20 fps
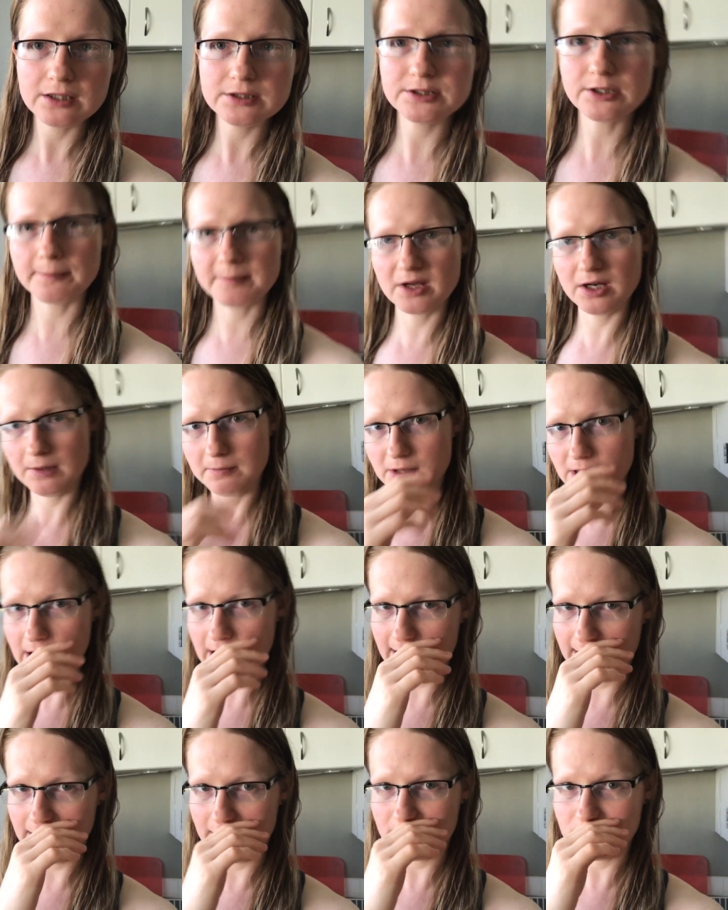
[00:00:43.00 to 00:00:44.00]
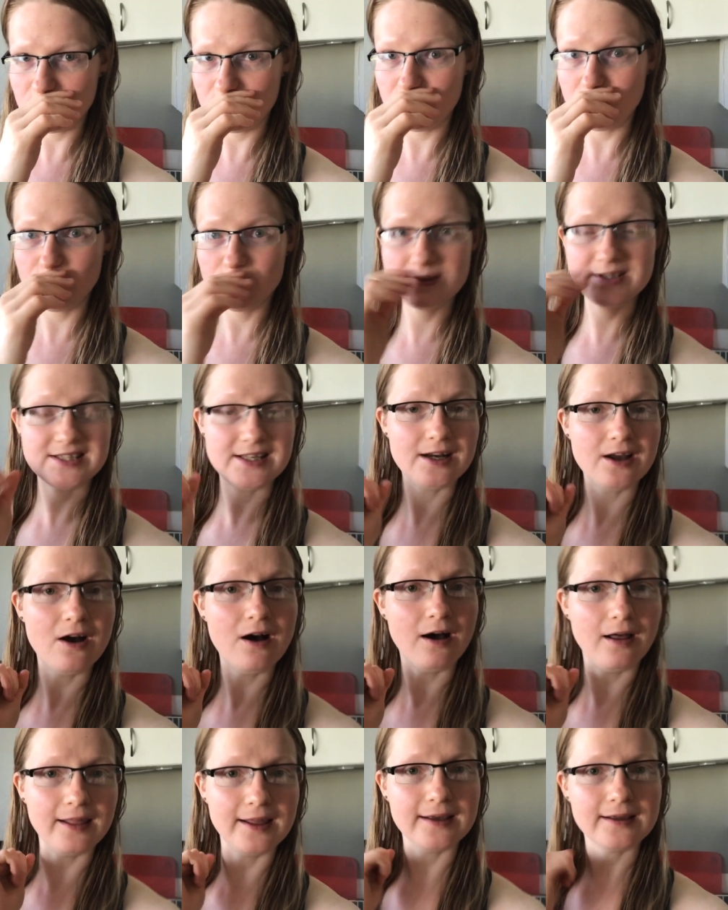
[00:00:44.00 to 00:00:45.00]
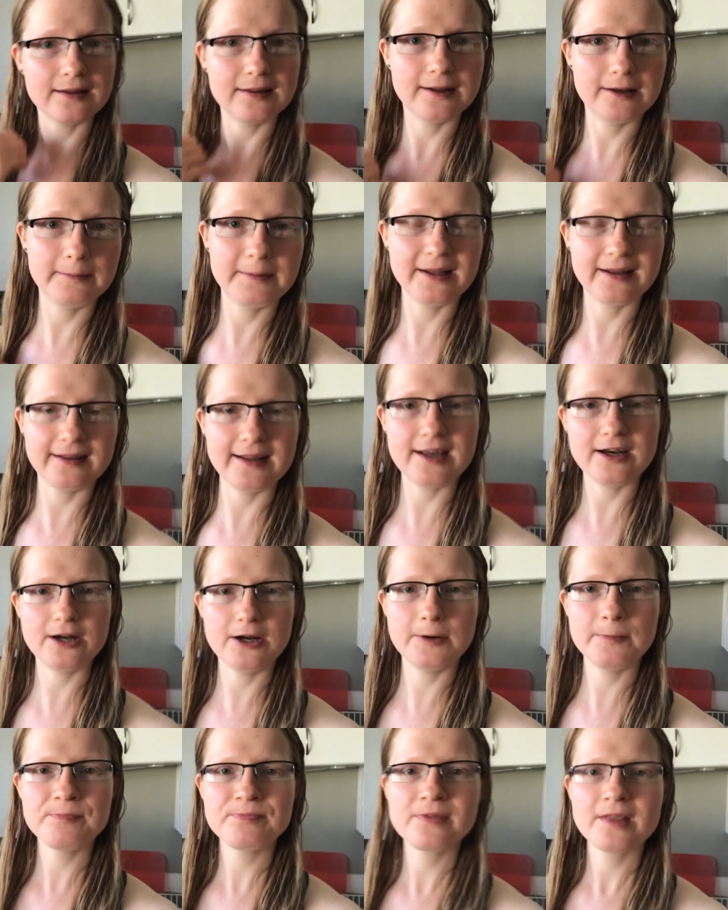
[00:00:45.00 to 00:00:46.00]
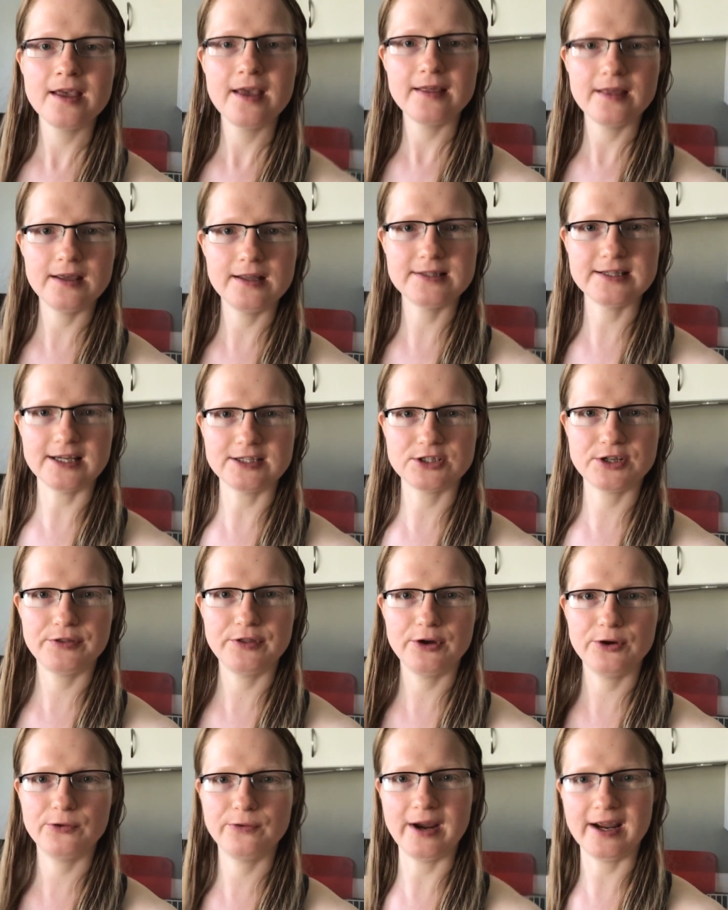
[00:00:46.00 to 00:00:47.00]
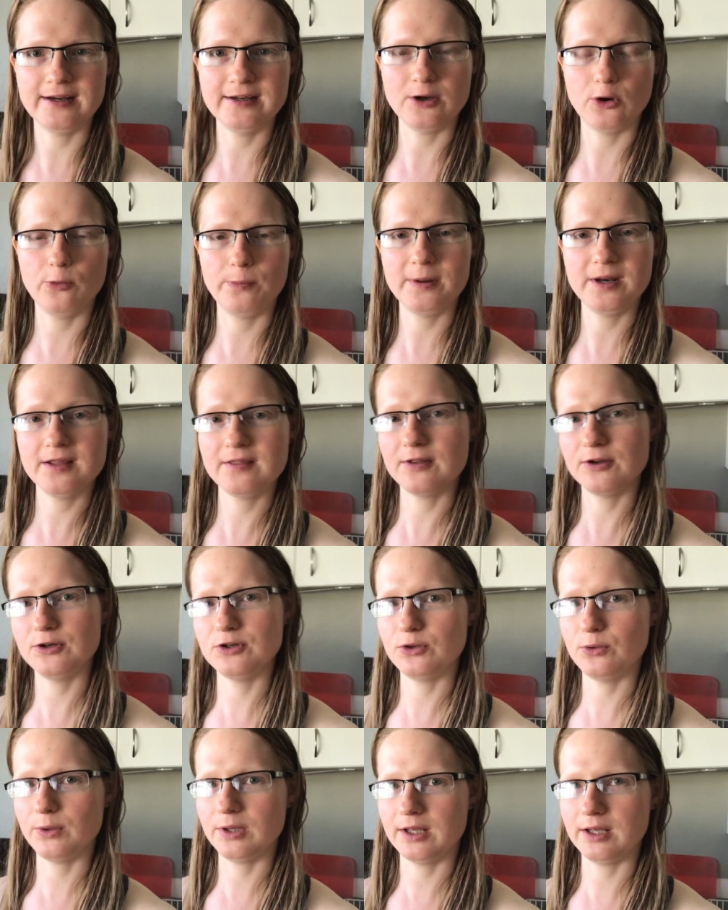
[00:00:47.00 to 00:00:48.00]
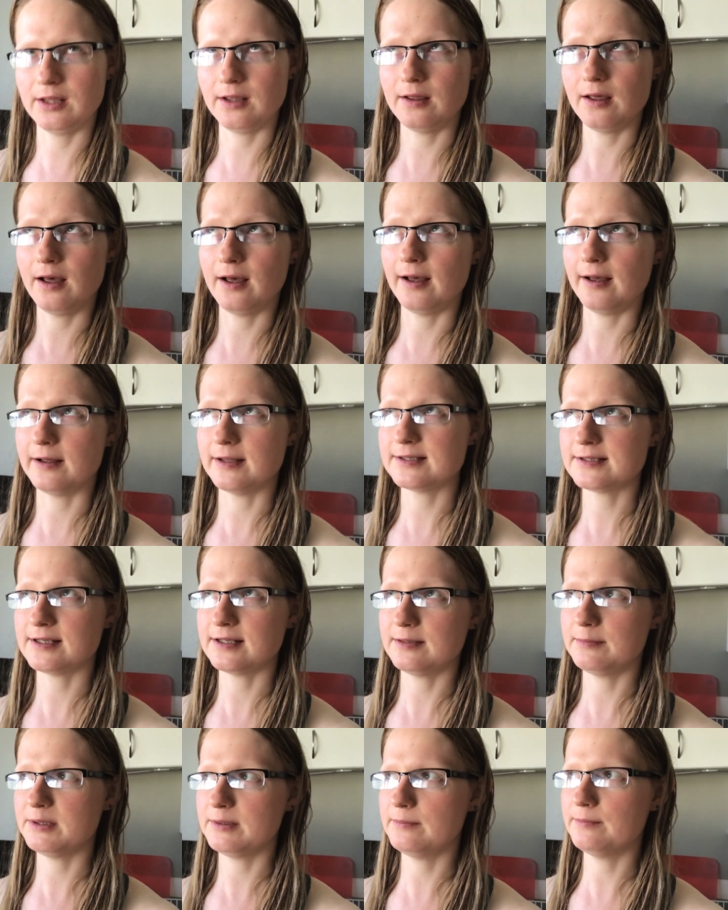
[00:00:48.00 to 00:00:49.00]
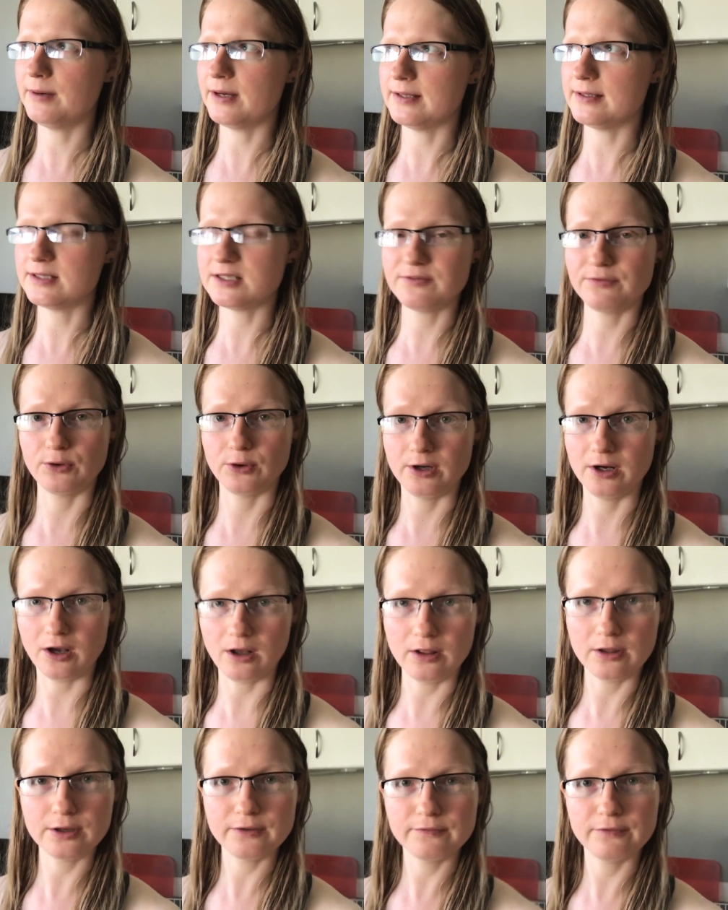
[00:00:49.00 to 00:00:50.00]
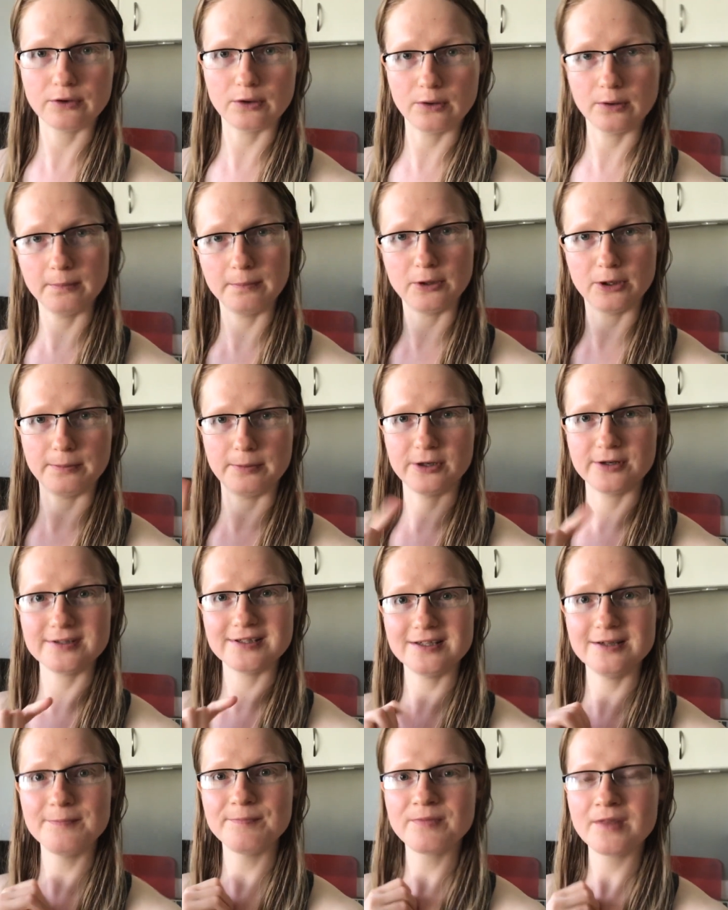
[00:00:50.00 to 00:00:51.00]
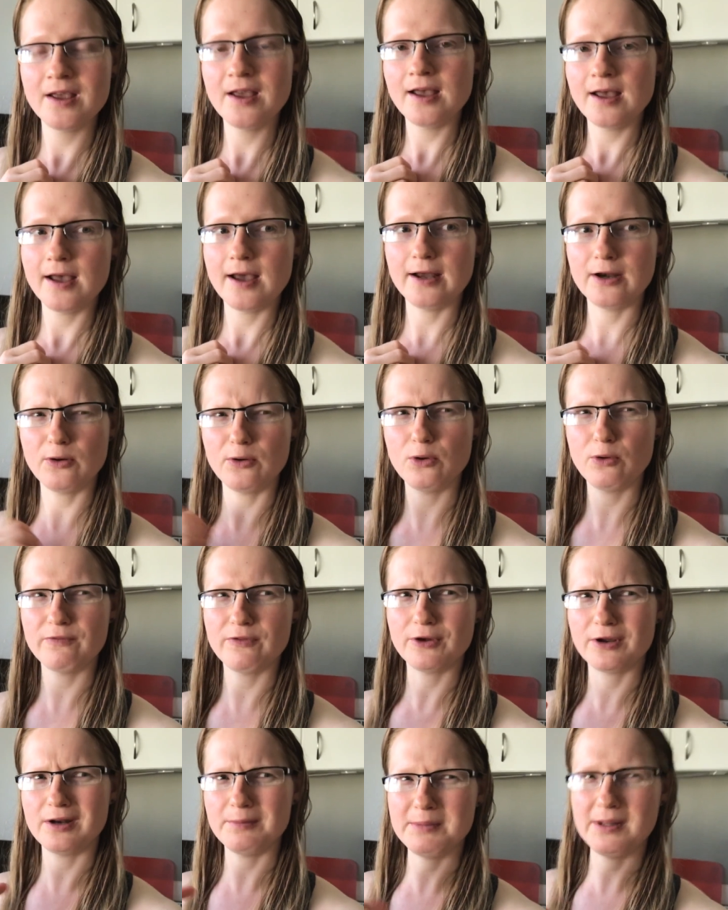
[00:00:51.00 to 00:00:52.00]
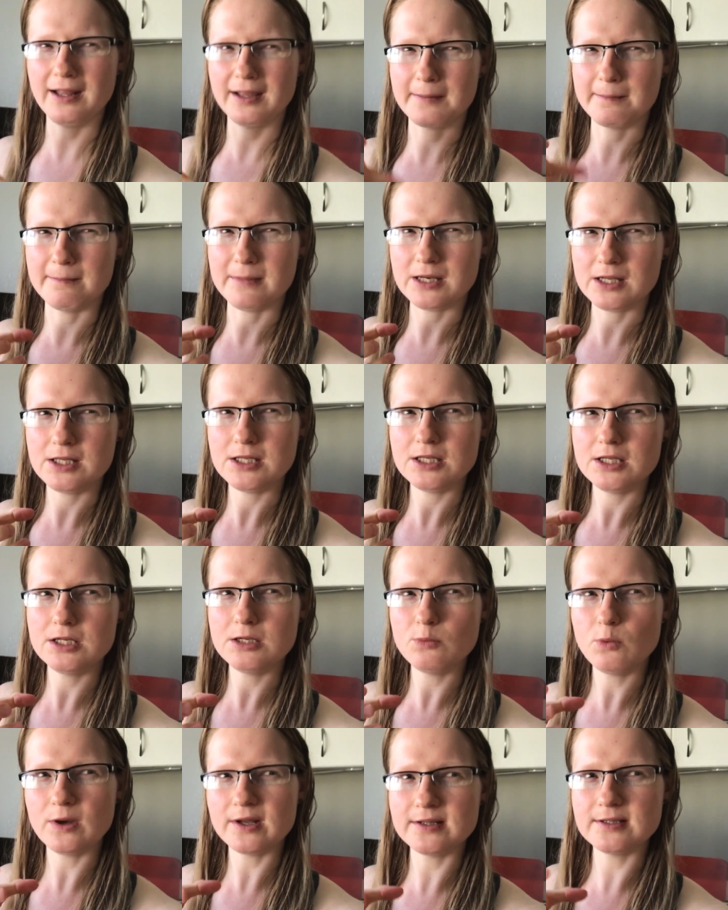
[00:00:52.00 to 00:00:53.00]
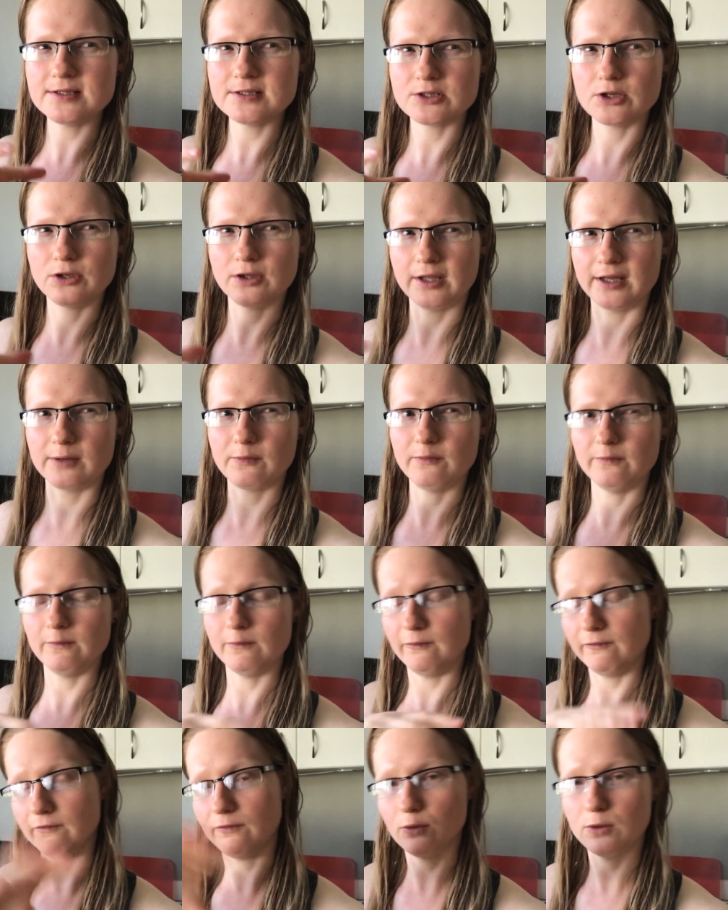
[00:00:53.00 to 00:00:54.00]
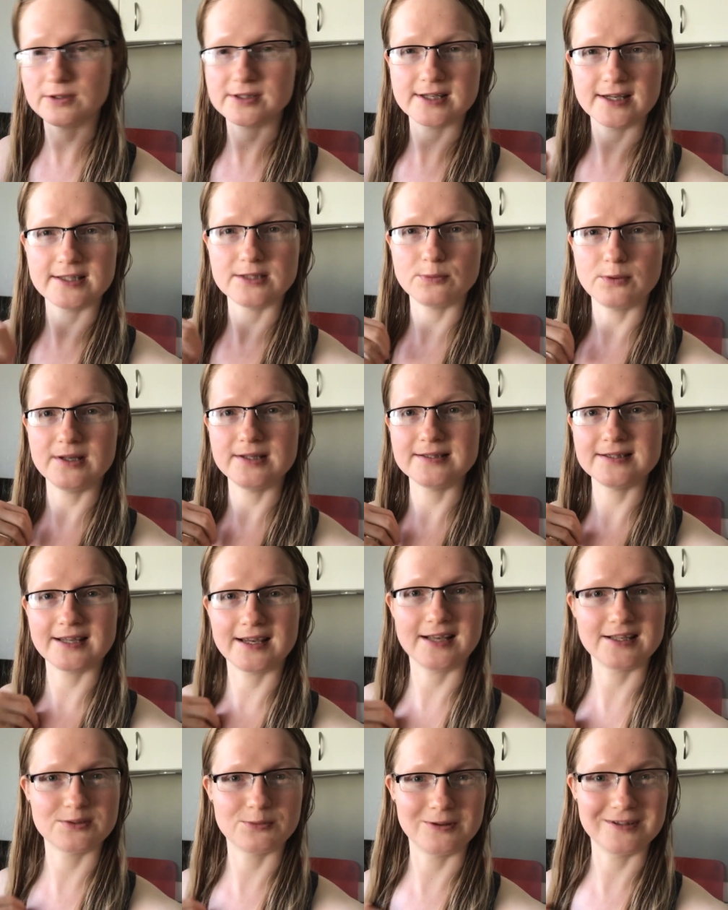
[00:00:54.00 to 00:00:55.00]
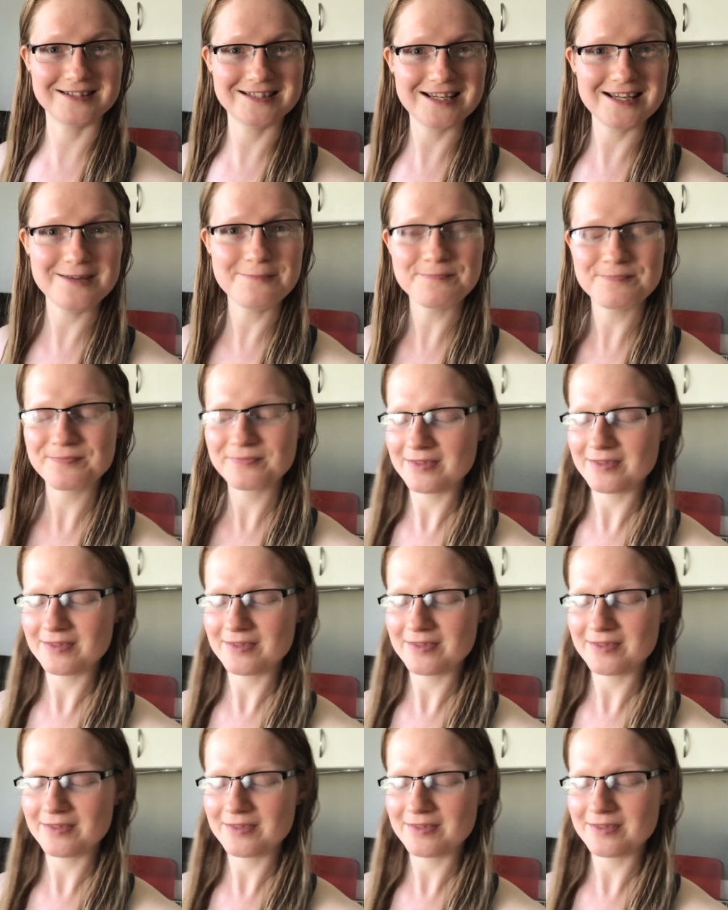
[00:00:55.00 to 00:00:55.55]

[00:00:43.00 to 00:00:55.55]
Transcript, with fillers: So I'm going to be heading to Cinnaholic a little bit later. It's actually their grand opening. They're doing uh, cinnamon buns for a dollar for per person. I don't know if they're going to be like mini ones or like full-size ones. I guess we'll see.